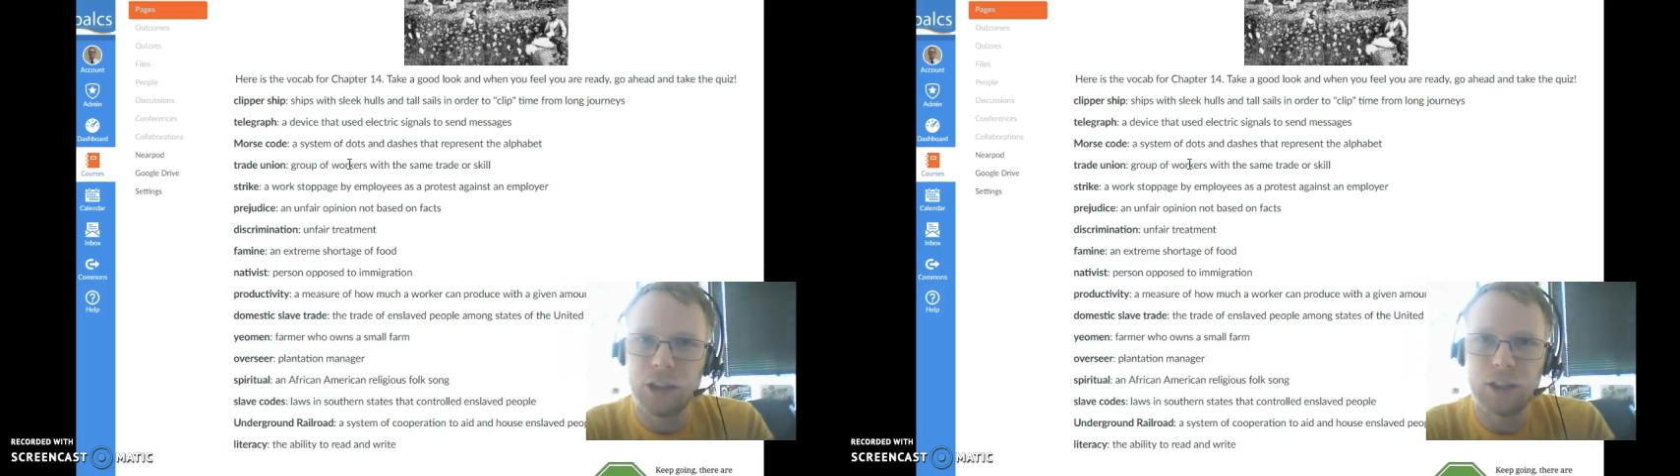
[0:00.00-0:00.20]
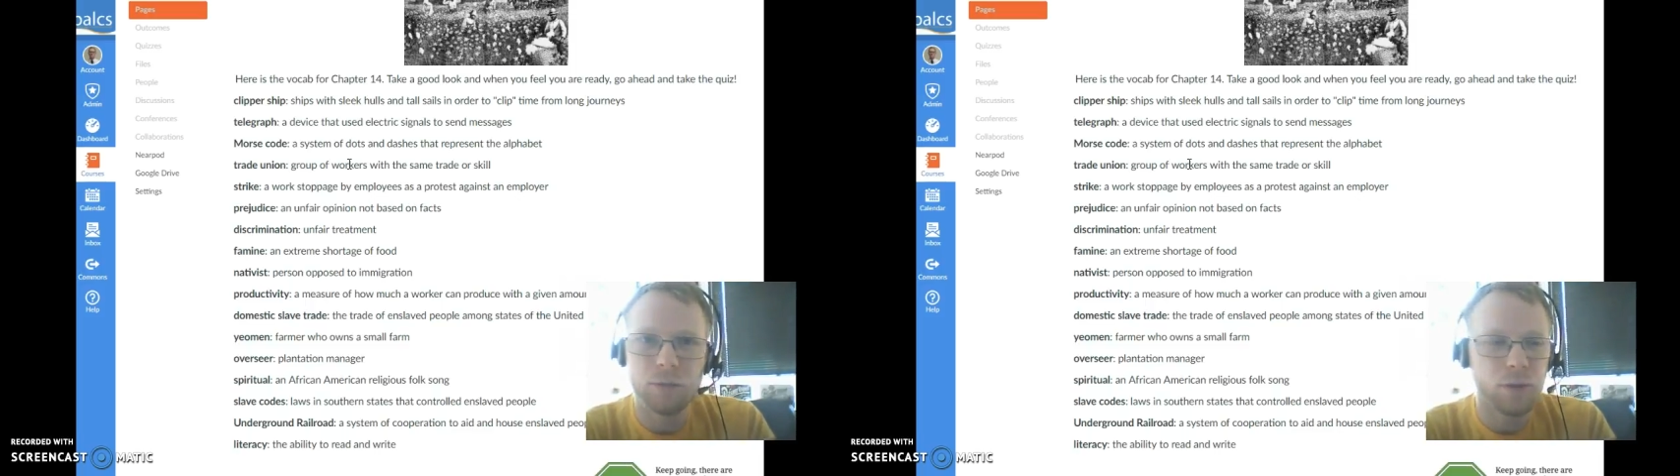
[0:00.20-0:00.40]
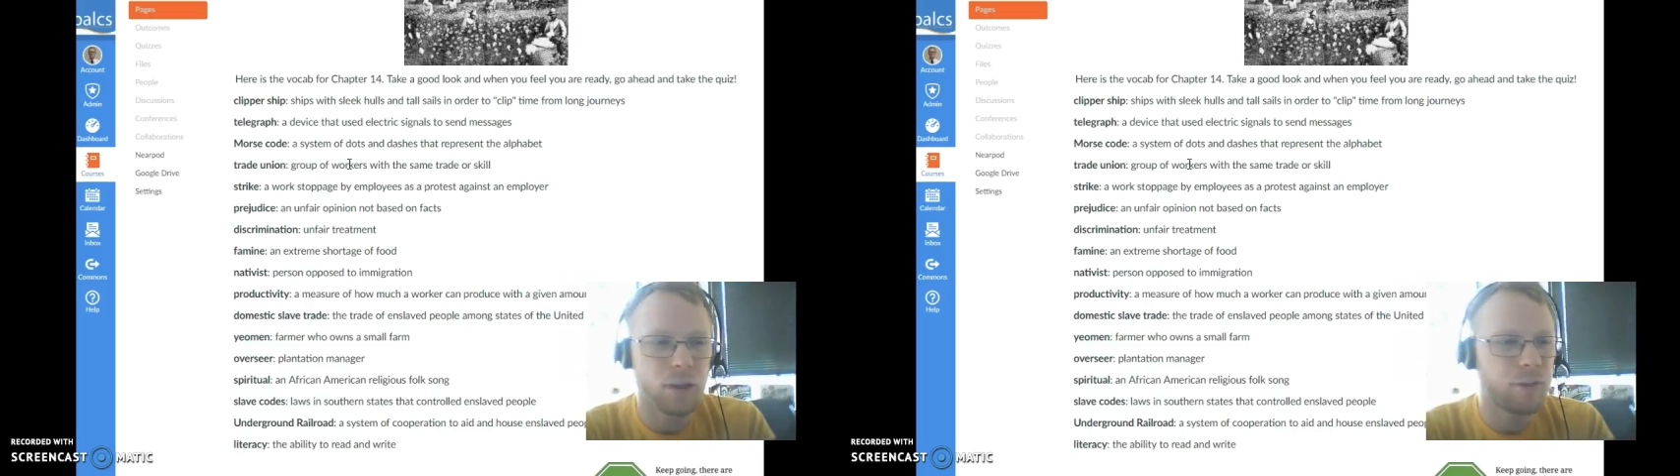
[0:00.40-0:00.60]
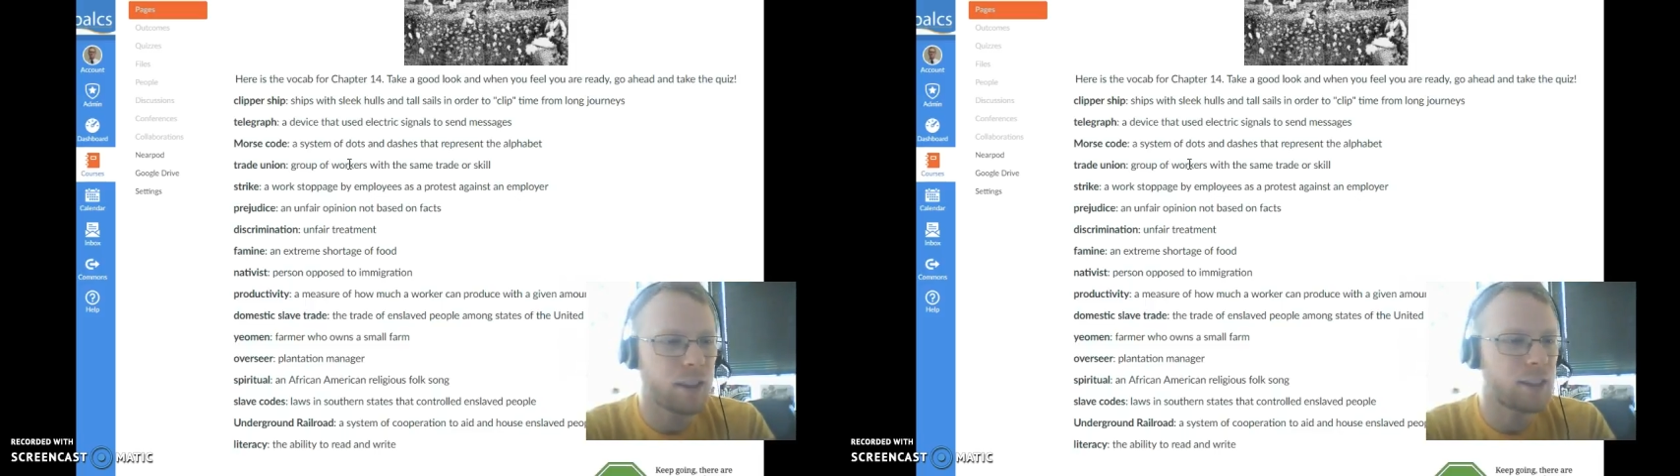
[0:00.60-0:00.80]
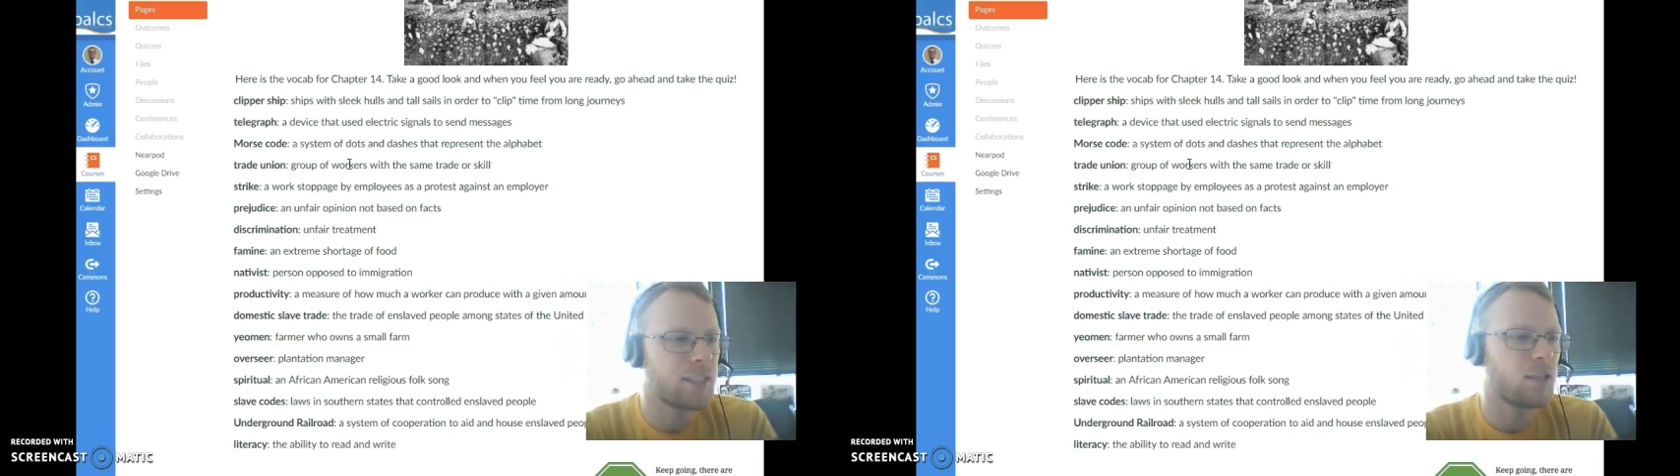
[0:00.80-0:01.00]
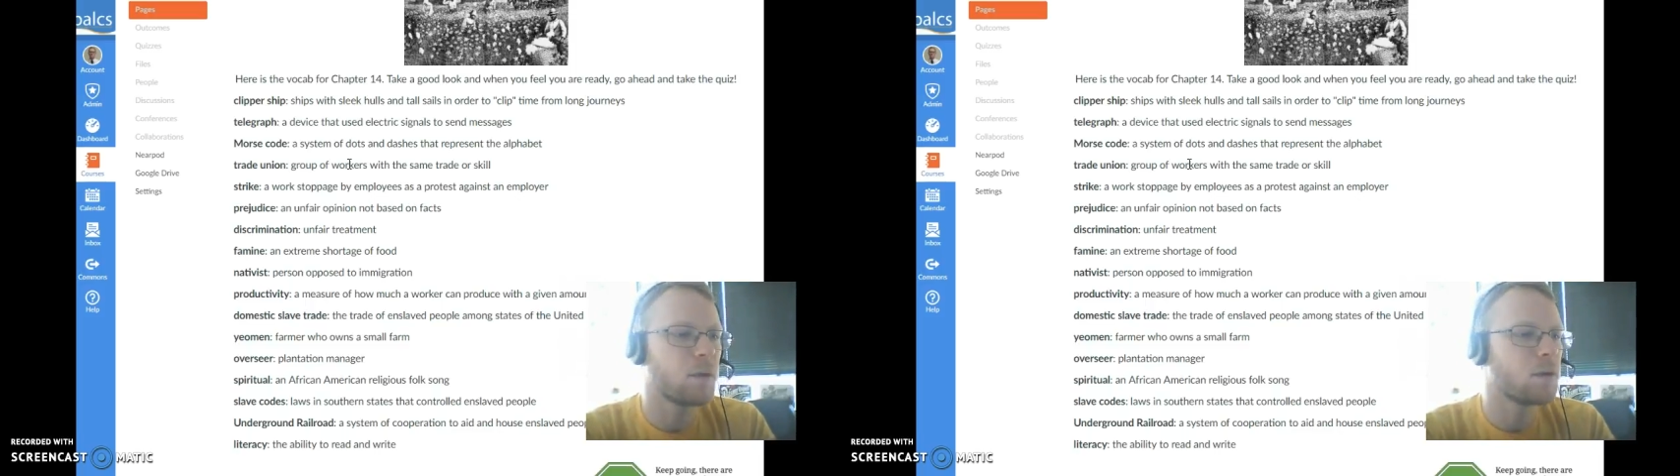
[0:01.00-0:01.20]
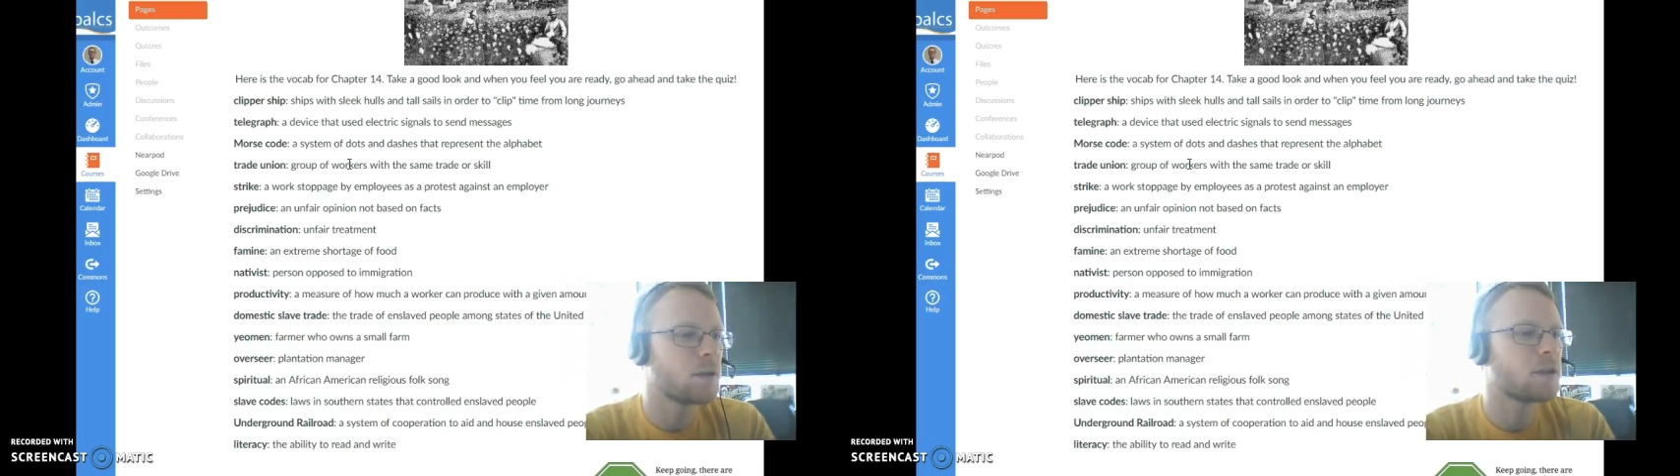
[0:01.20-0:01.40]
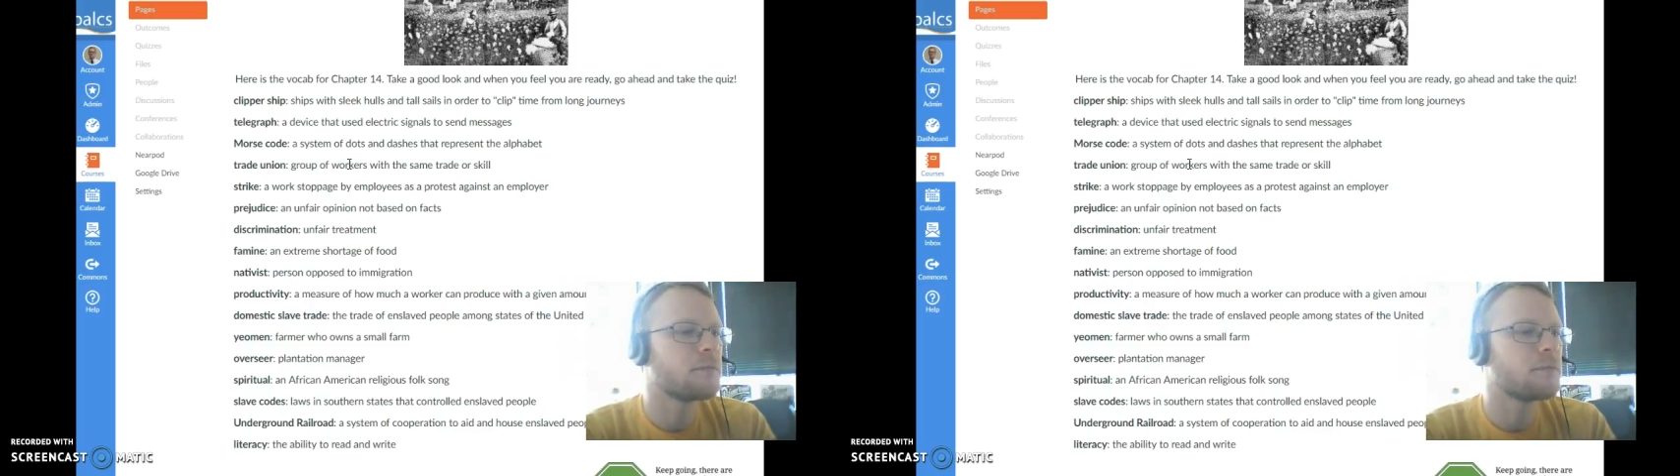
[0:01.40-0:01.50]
They're really fast sailboats.